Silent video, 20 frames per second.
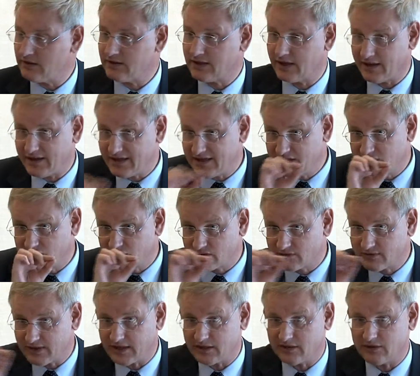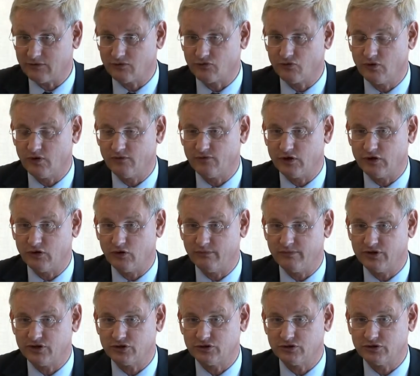They are integrated rule of the law
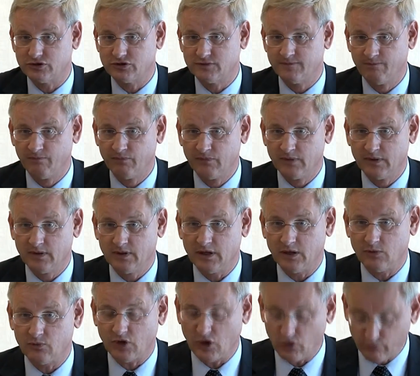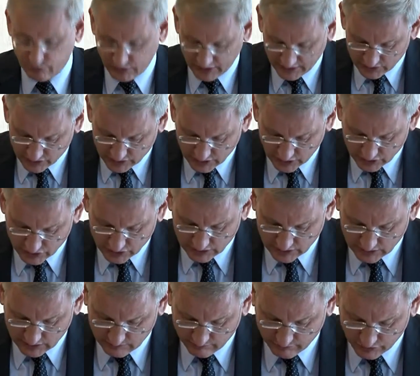missions. We operate such
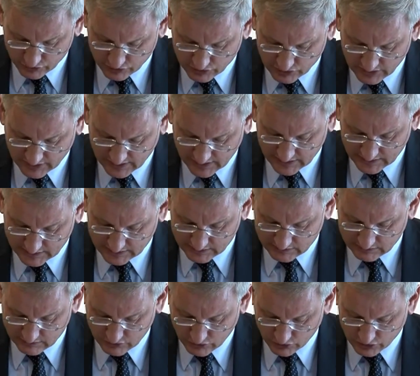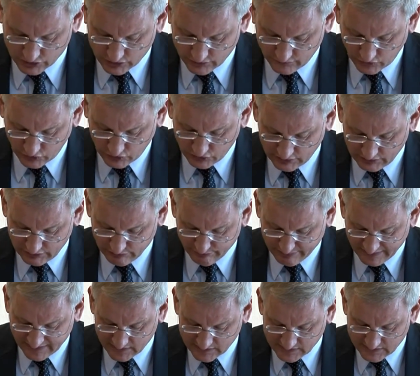in Bosnia, in Kosovo, in
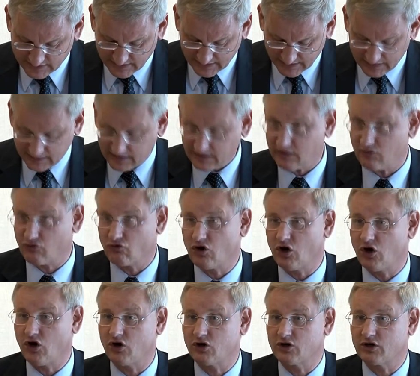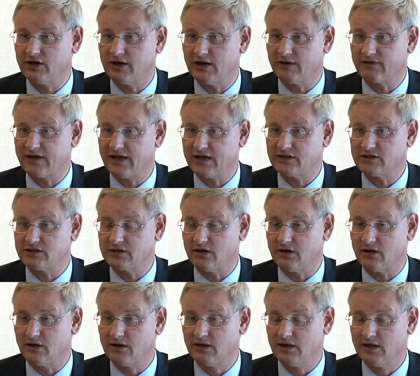Palestine, in Iraq, in
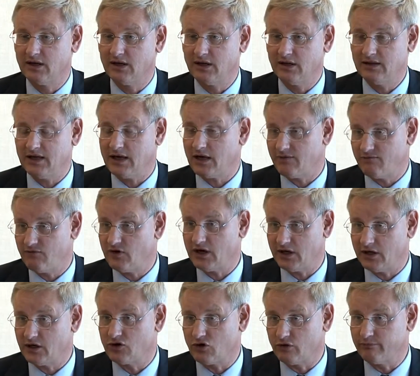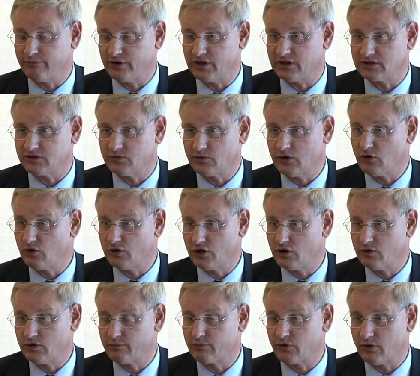Afghanistan. They are very complex. We all
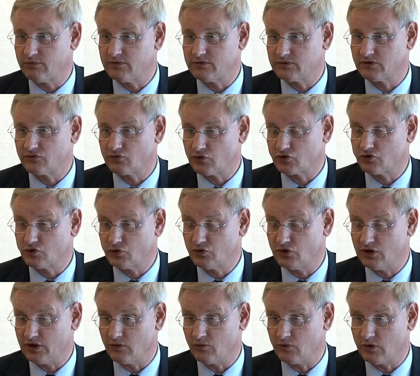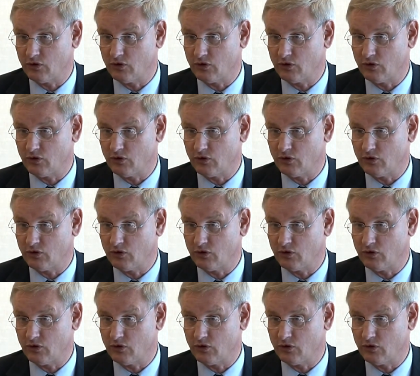know the problems of recruiting.